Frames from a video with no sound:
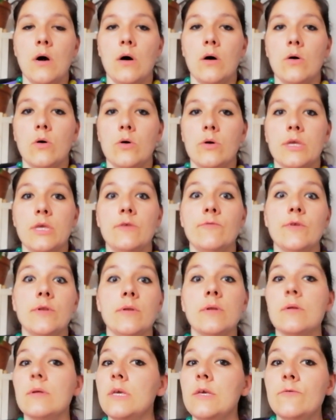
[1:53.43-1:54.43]
or
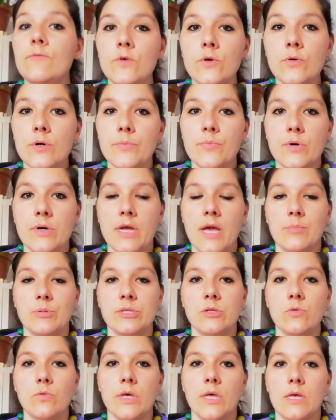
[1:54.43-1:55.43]
even if you are
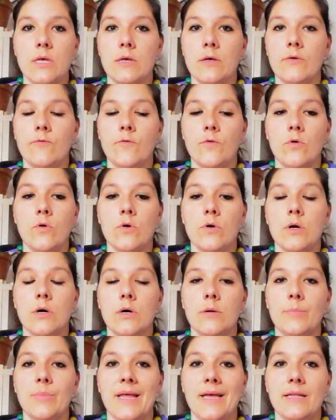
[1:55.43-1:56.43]
perhaps looking for
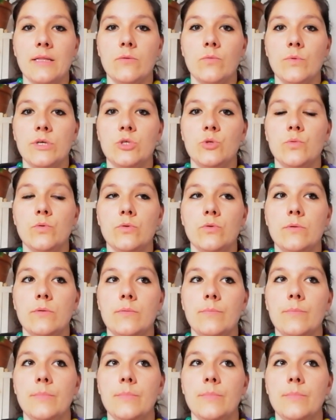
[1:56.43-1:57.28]
a plant which would